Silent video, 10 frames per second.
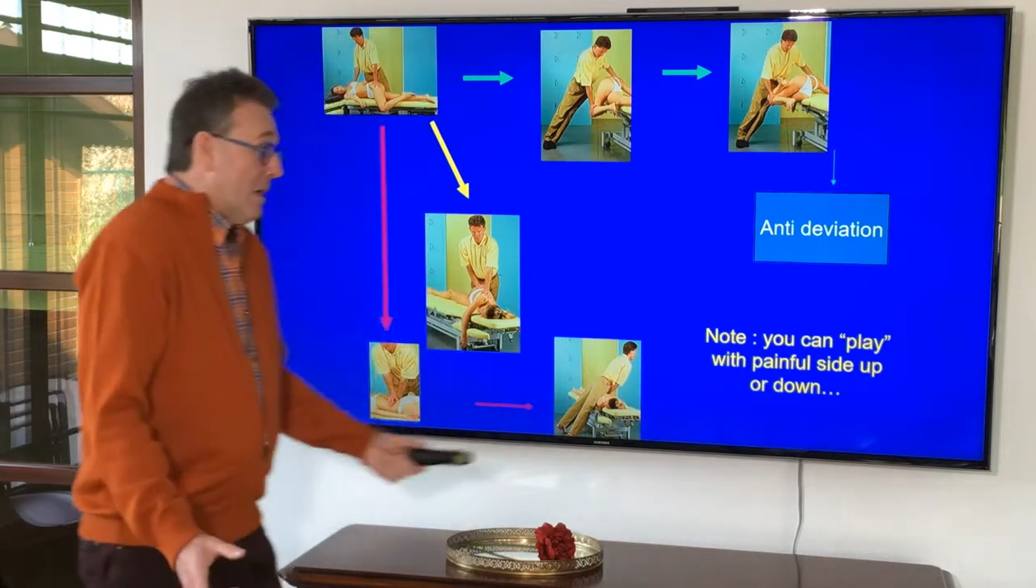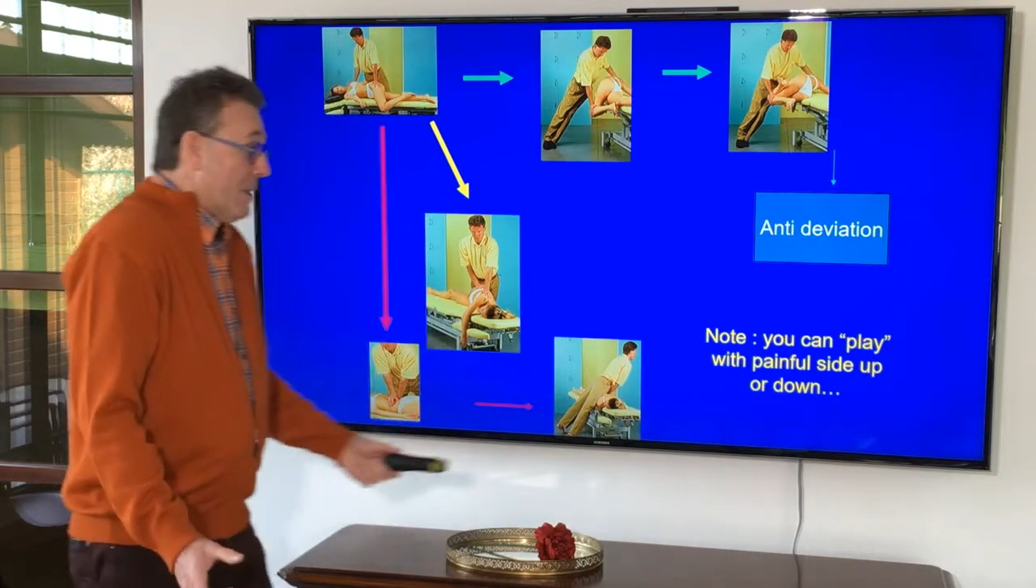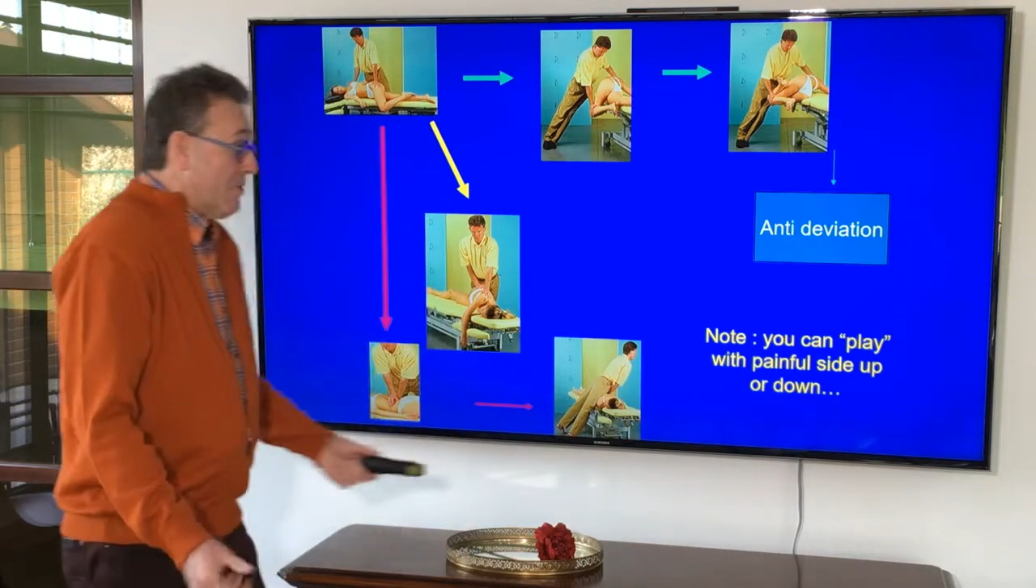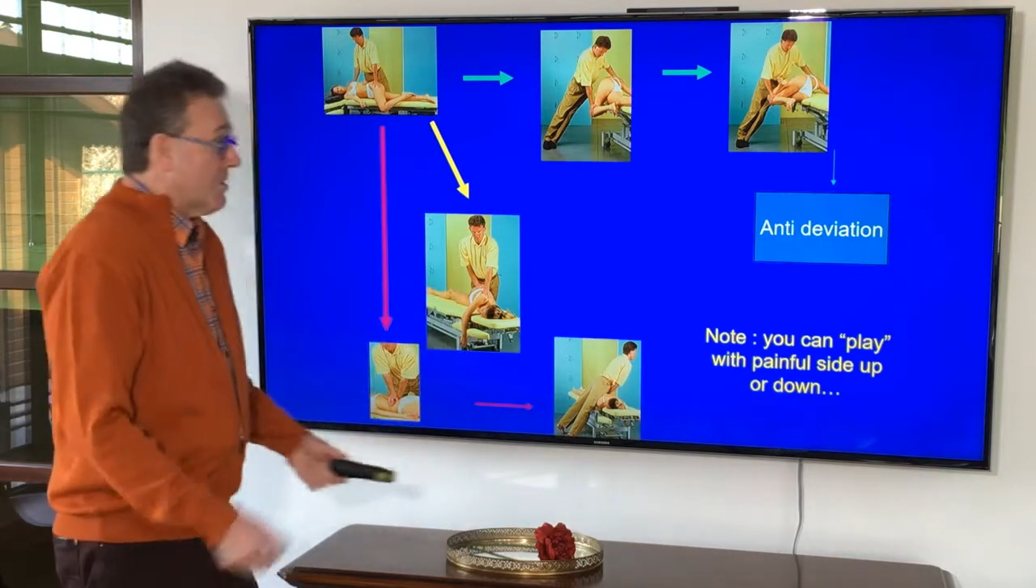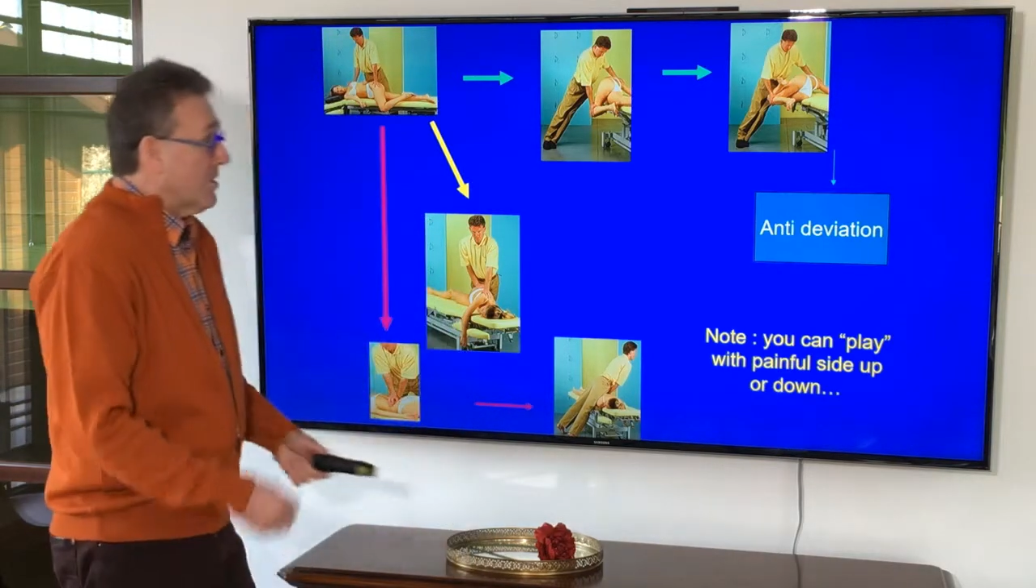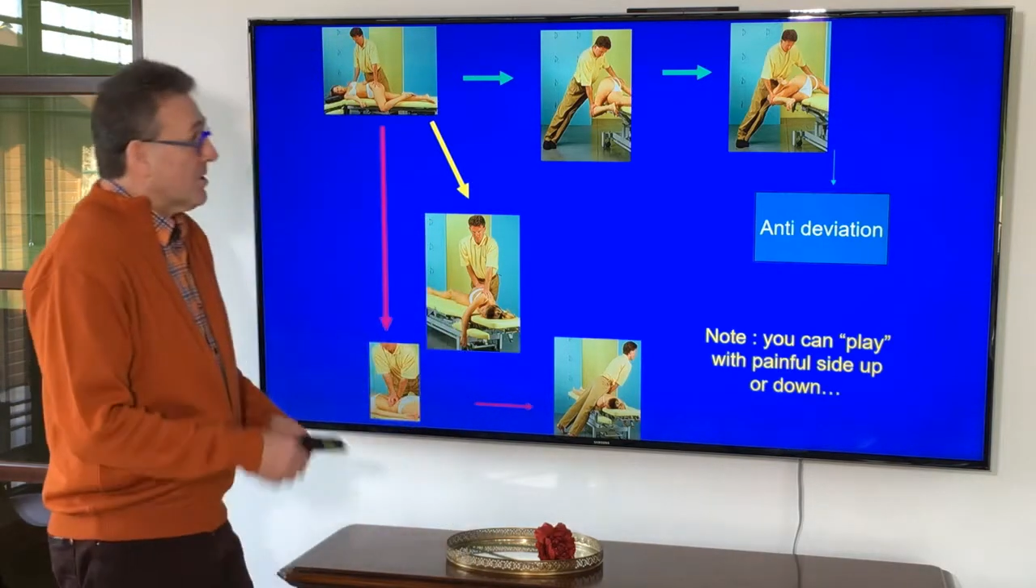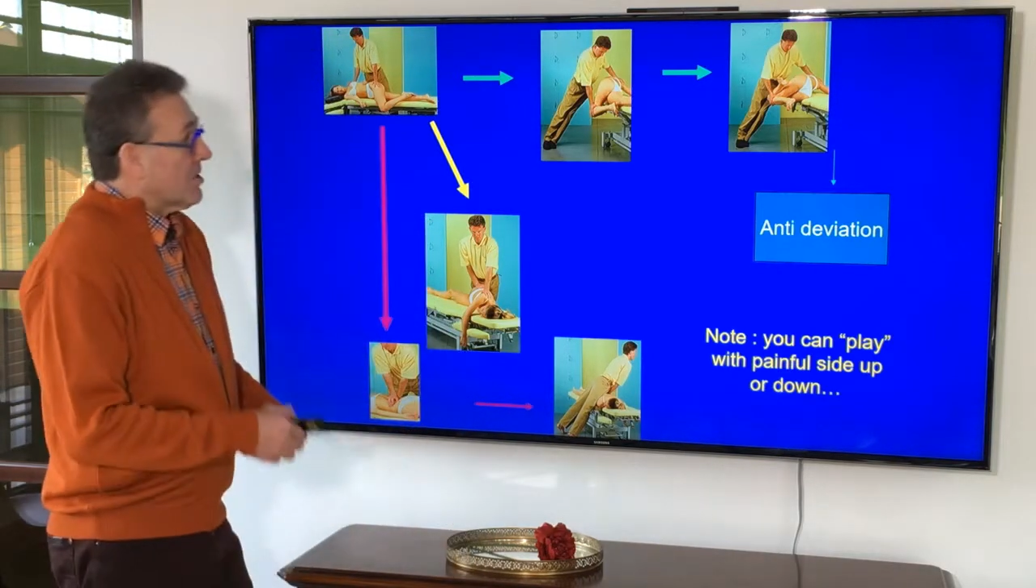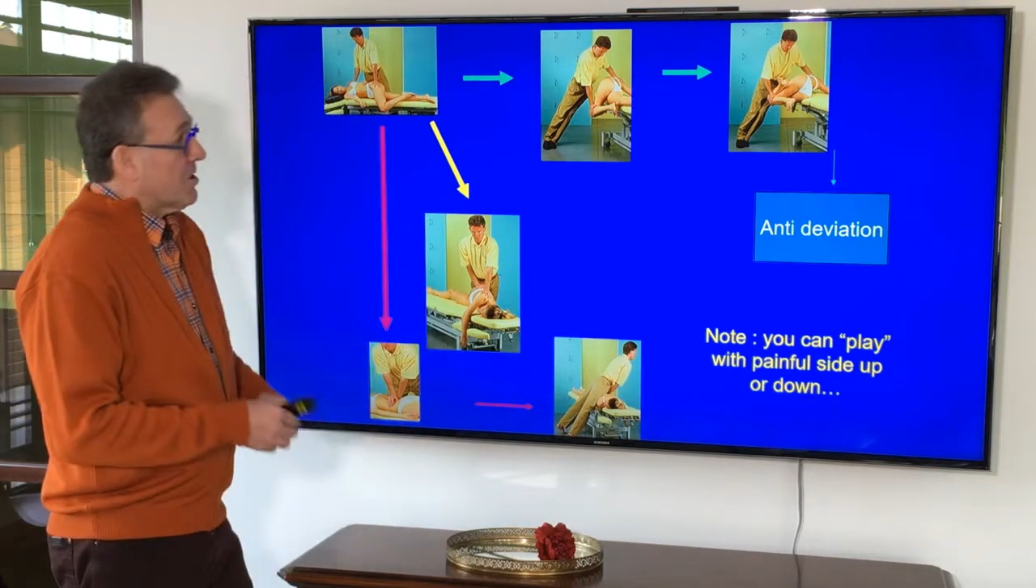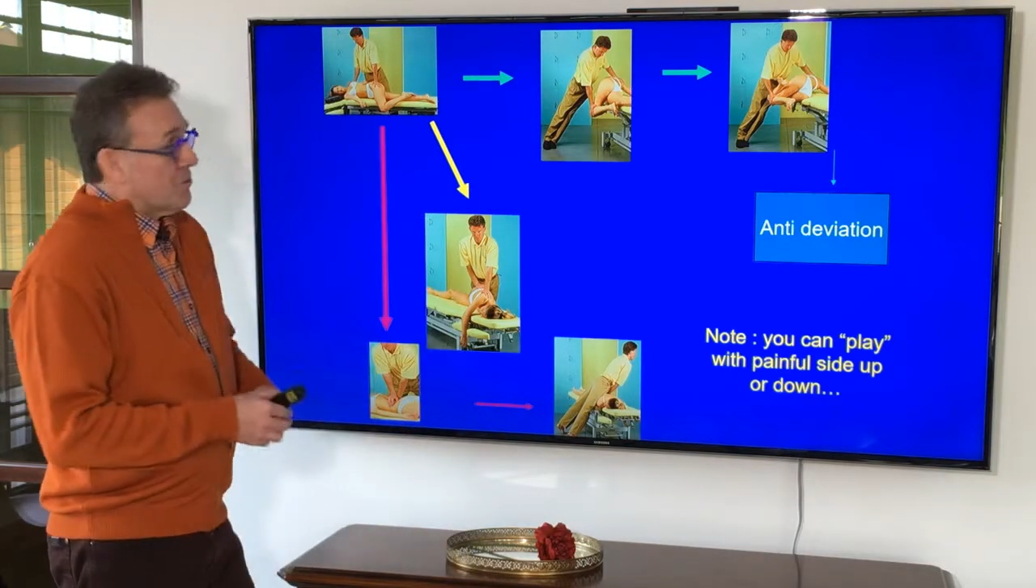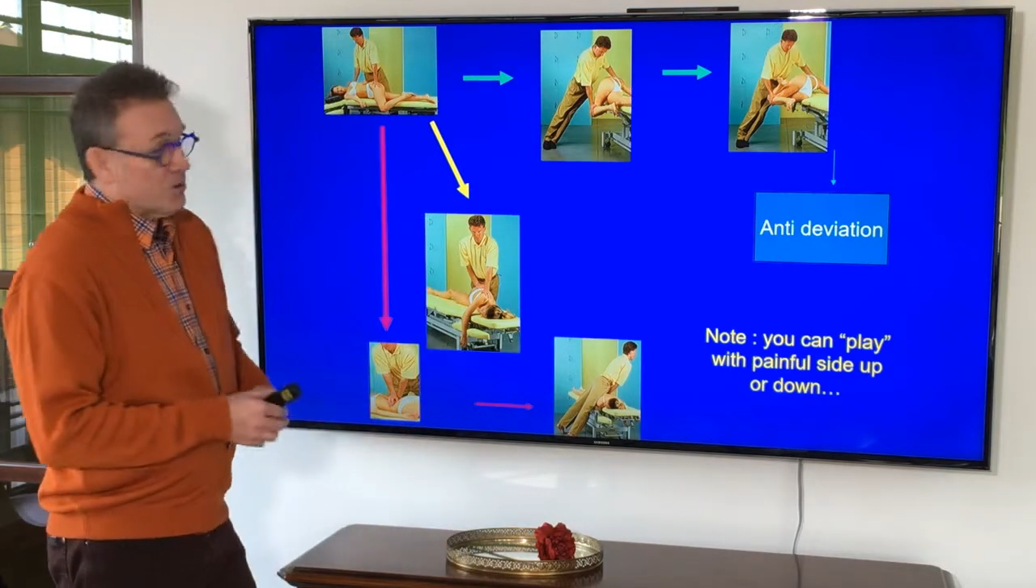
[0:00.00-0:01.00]
There is an
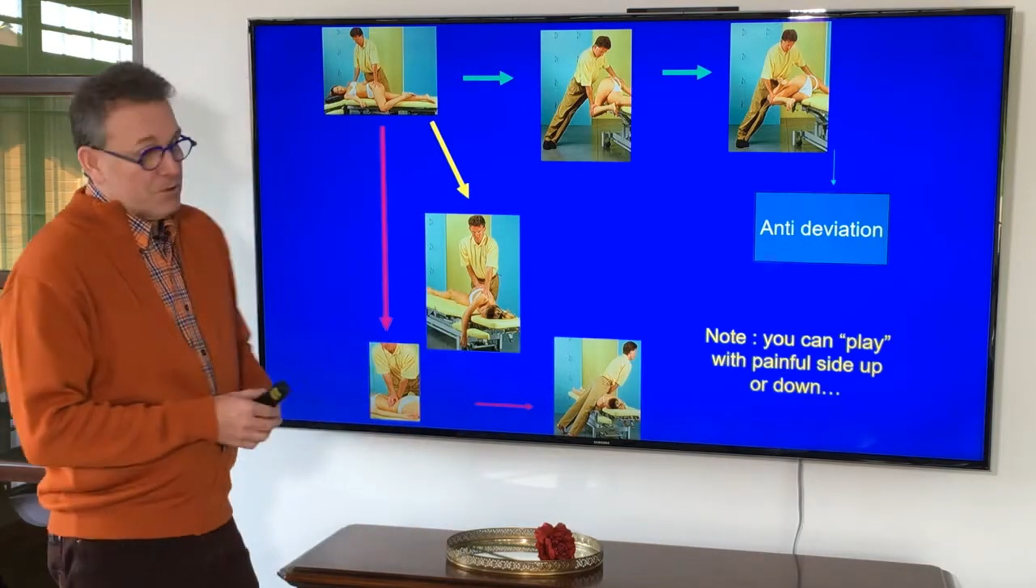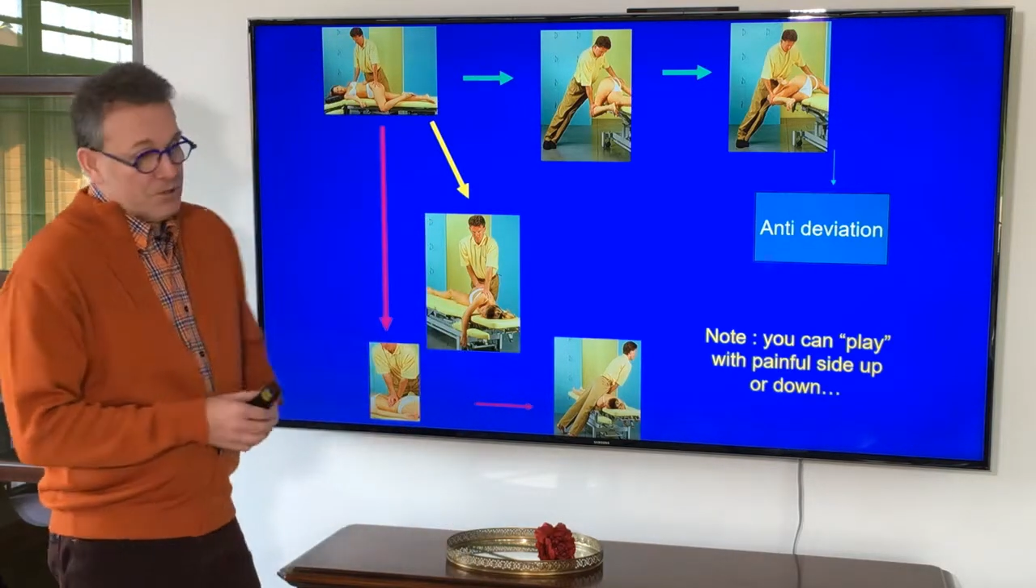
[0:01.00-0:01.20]
exceptional